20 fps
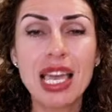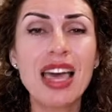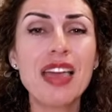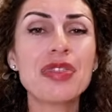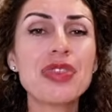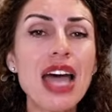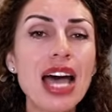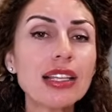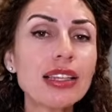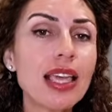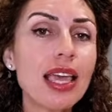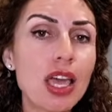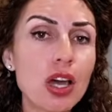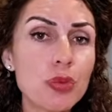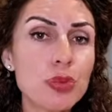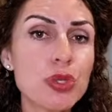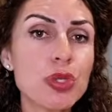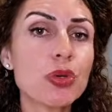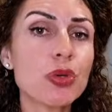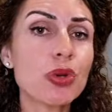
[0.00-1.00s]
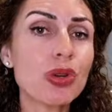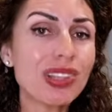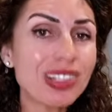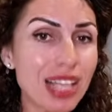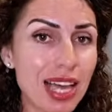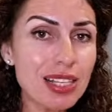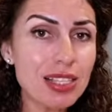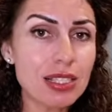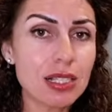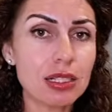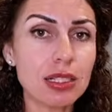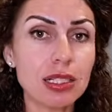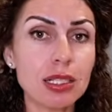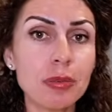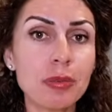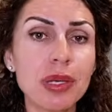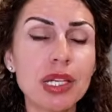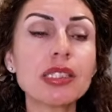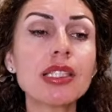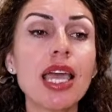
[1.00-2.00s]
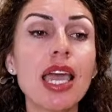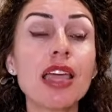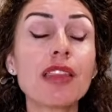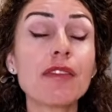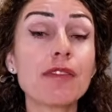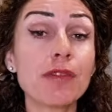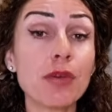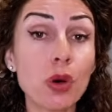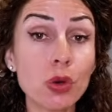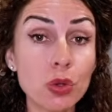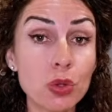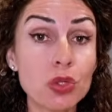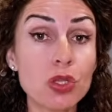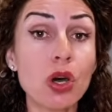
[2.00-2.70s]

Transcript: That helps you relax a little bit and focus